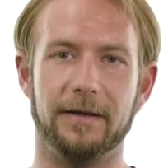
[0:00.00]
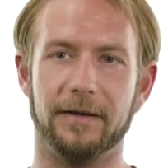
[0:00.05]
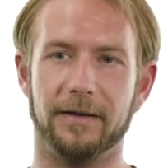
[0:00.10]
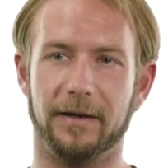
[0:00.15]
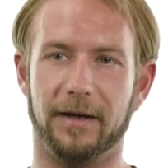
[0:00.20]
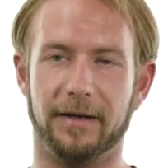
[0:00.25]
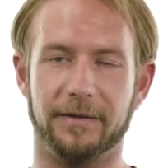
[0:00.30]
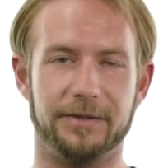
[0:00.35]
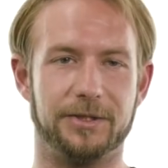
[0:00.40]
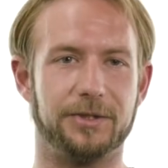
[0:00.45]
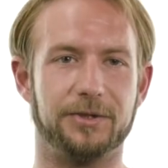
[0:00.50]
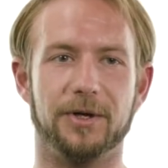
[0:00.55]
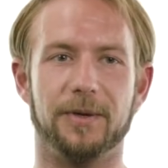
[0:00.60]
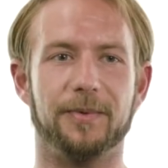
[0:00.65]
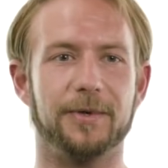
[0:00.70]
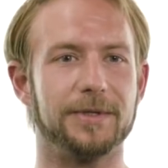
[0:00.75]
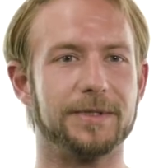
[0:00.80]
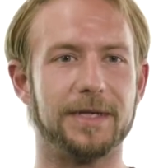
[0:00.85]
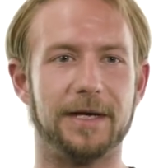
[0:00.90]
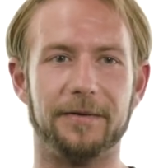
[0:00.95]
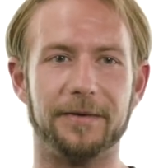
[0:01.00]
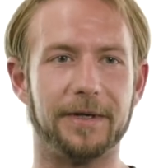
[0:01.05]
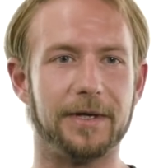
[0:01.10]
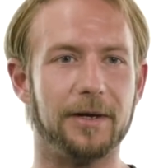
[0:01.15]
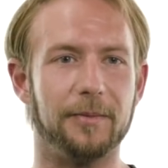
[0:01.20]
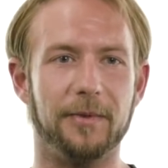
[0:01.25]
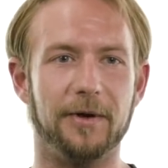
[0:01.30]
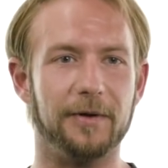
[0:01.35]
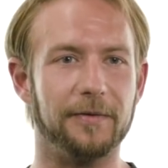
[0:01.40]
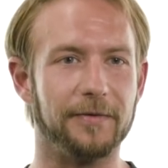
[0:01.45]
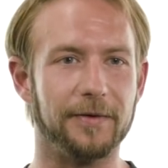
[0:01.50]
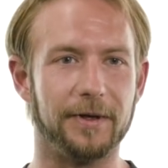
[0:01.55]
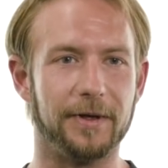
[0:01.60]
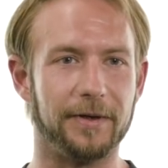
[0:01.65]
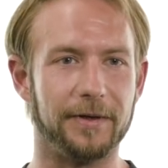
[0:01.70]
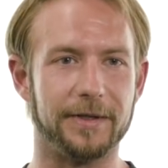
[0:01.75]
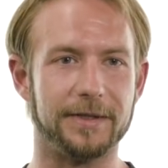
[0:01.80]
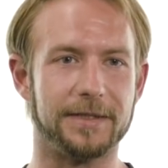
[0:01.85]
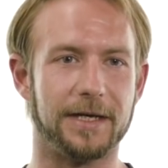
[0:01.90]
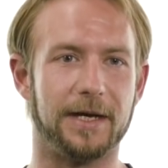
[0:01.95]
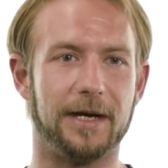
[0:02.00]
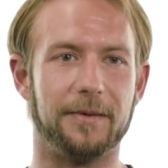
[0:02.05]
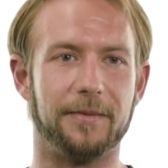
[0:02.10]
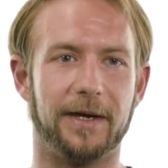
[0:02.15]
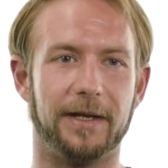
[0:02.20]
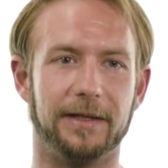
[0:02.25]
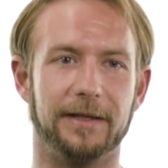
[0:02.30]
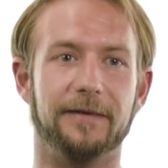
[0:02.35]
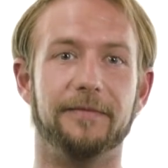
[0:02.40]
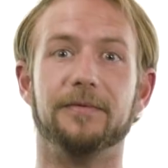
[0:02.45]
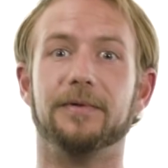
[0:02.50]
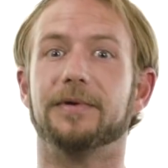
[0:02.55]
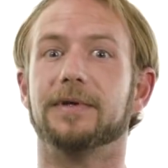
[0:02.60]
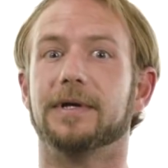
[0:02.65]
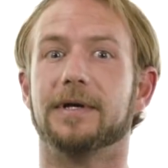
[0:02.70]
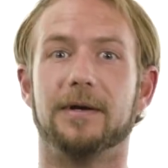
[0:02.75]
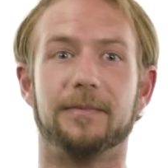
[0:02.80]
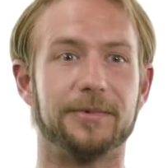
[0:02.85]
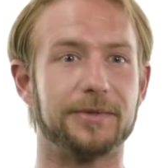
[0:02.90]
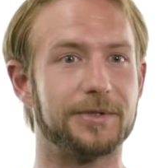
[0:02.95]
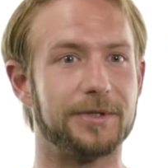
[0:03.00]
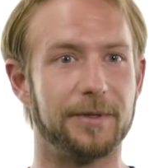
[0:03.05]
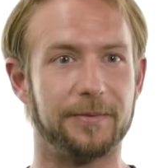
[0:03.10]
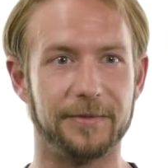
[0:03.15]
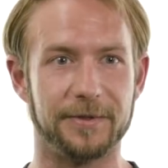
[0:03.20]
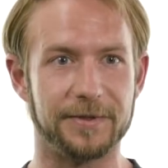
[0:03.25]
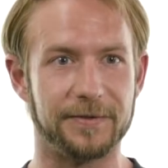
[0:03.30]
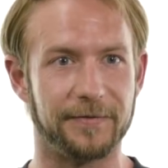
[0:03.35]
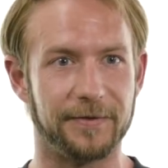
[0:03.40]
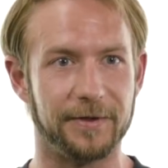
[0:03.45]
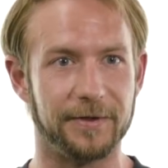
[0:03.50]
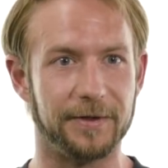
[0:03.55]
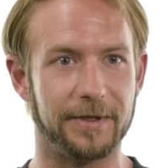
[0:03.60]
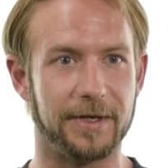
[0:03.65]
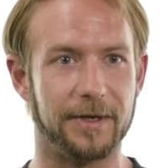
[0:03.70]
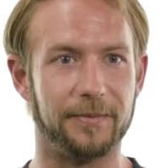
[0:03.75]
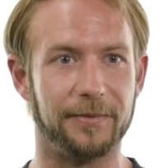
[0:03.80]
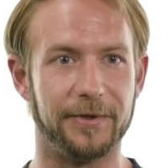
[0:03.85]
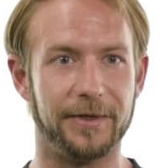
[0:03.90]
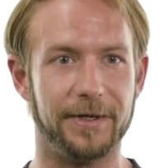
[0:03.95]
I had strippers that would come over all the time. I lived with a couple strippers for a couple